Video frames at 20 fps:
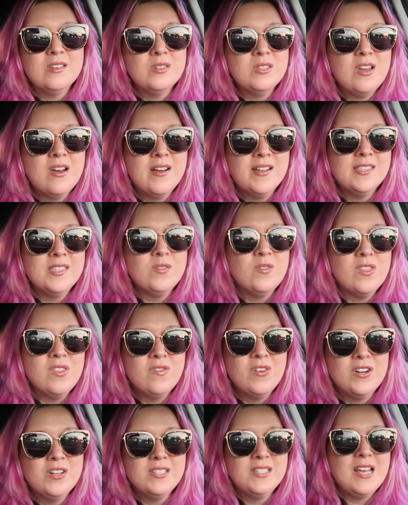those haunts for the
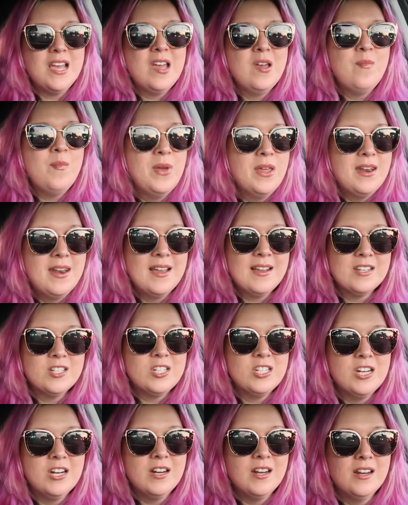first time
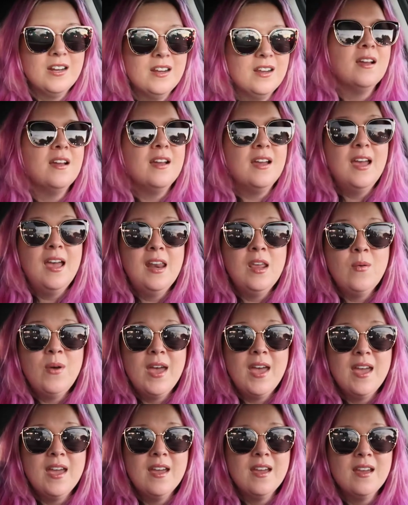next year.
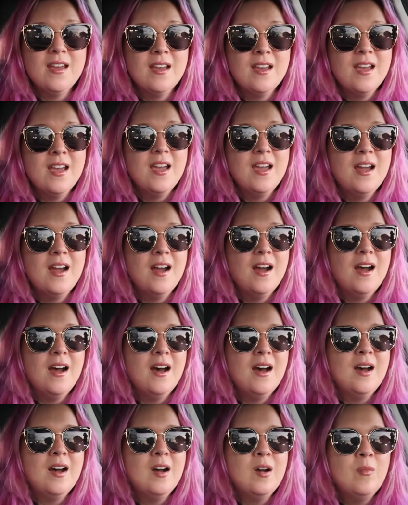Anyway,
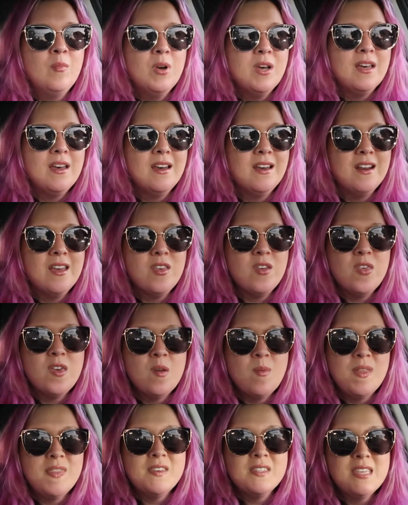um, another
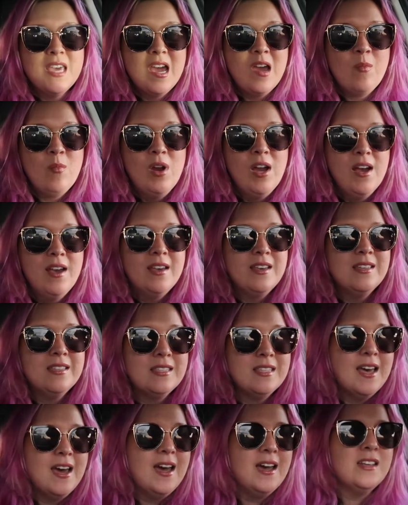thing about this camera
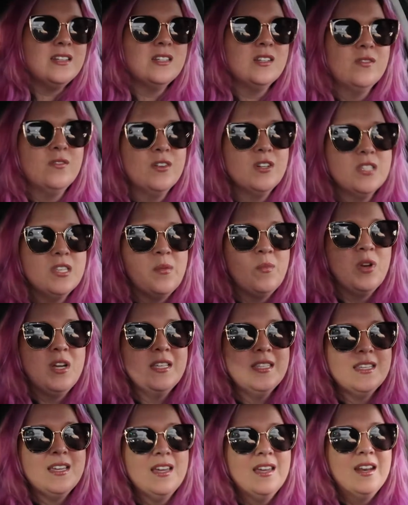is that for some
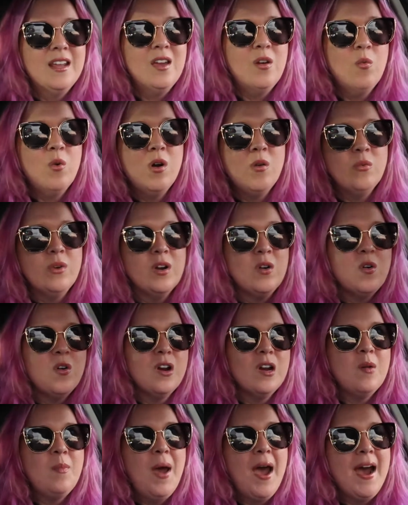reason it won't
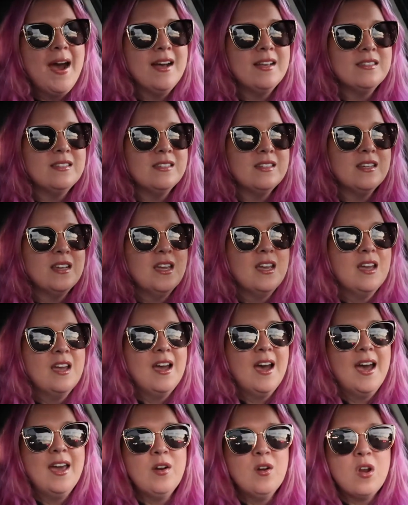record past
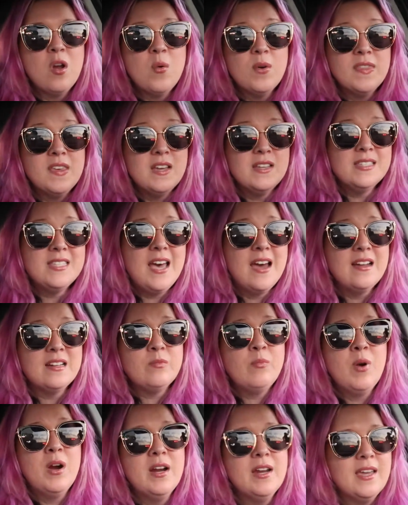I don't know what the
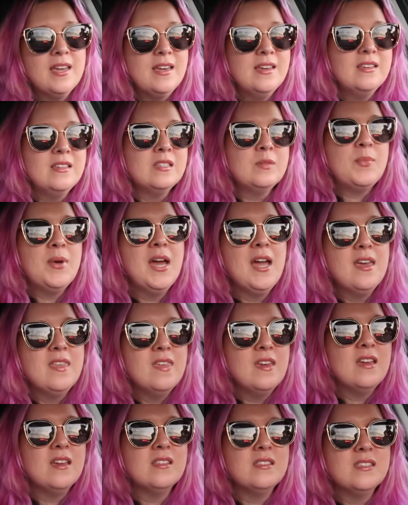exact mark is, but I
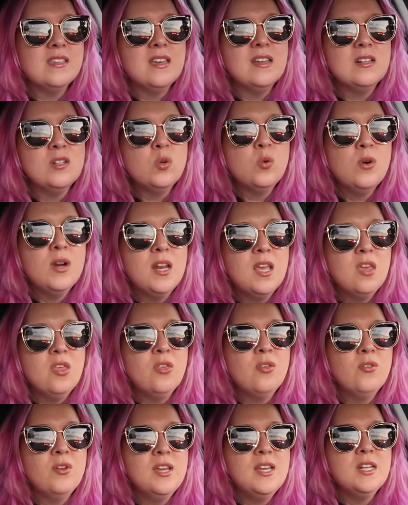think it's like
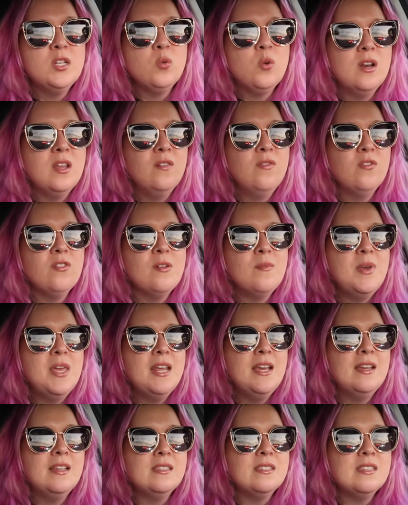23, 24
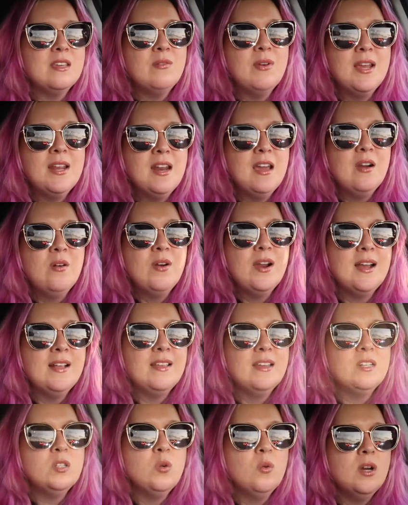minutes, and right now we're
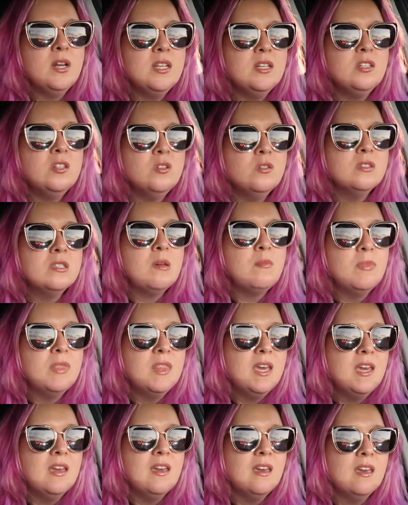at like 22
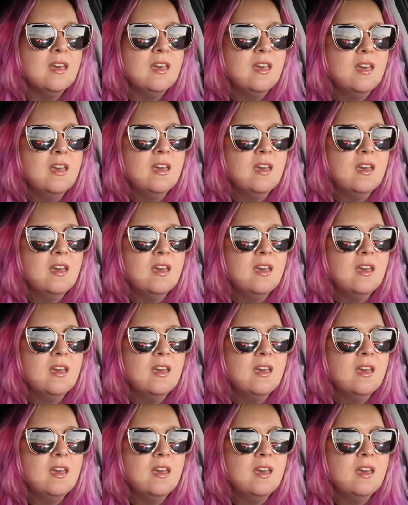something.